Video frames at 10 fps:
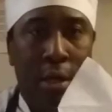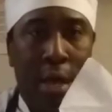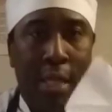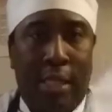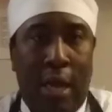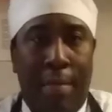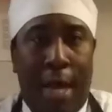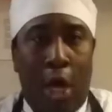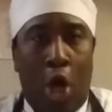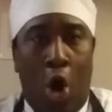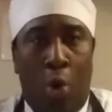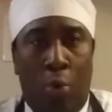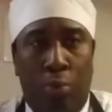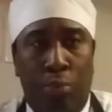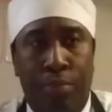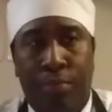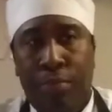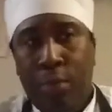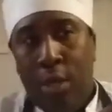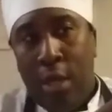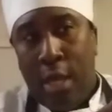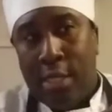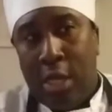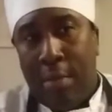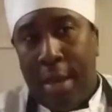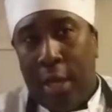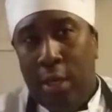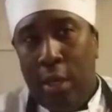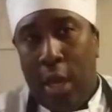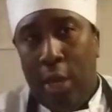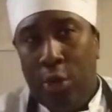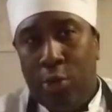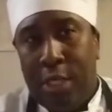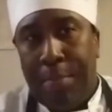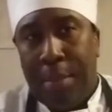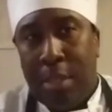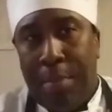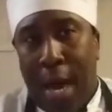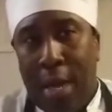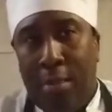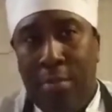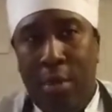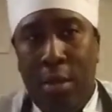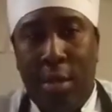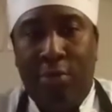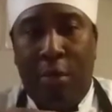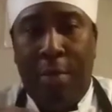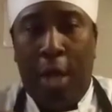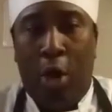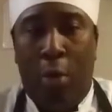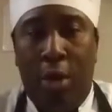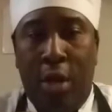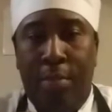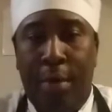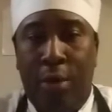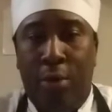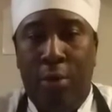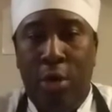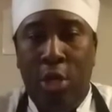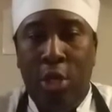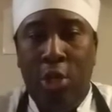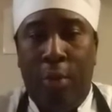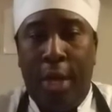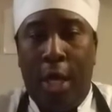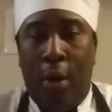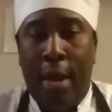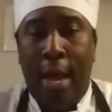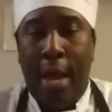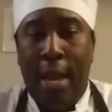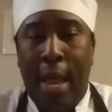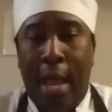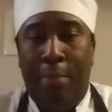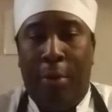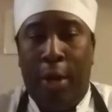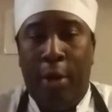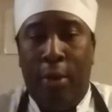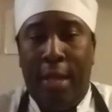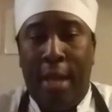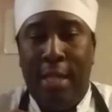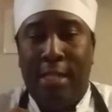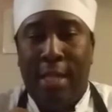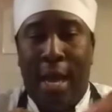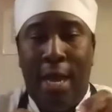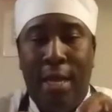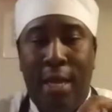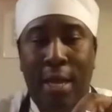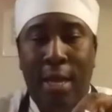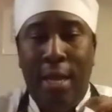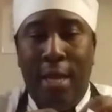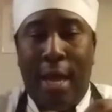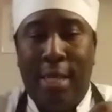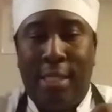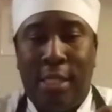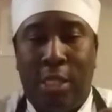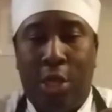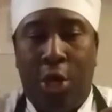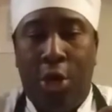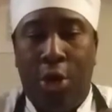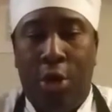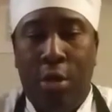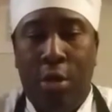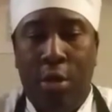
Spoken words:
It's going to make a cone. It's going to make a little tip at the bottom. It's going to be a cone in the middle. You want to go ahead and pull it on the inside, nice and secure.